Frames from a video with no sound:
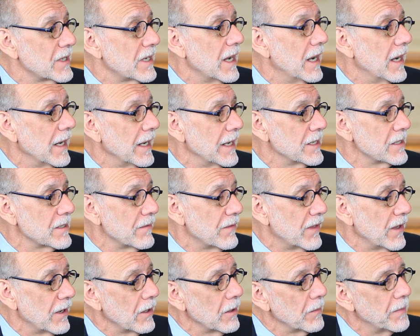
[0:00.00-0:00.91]
kinds of
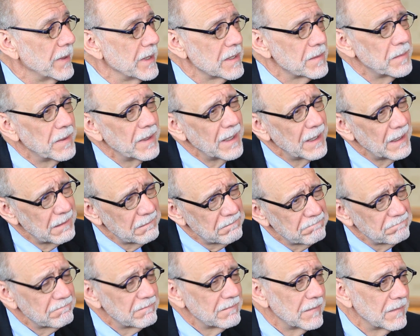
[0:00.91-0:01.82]
therapies
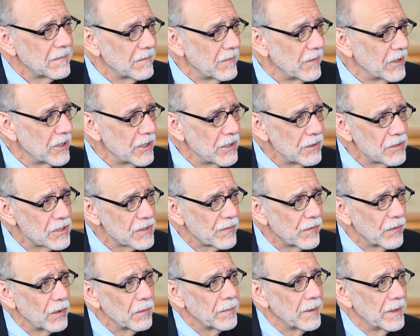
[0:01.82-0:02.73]
being
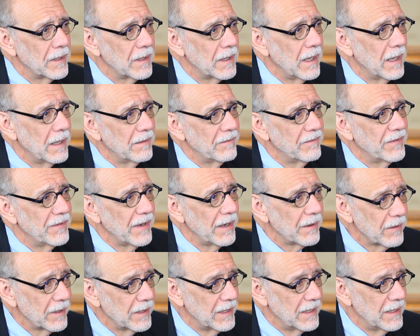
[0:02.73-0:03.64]
useful but not
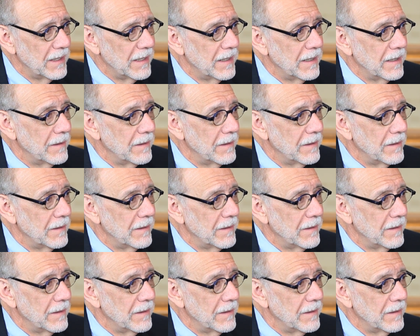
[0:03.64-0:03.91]
very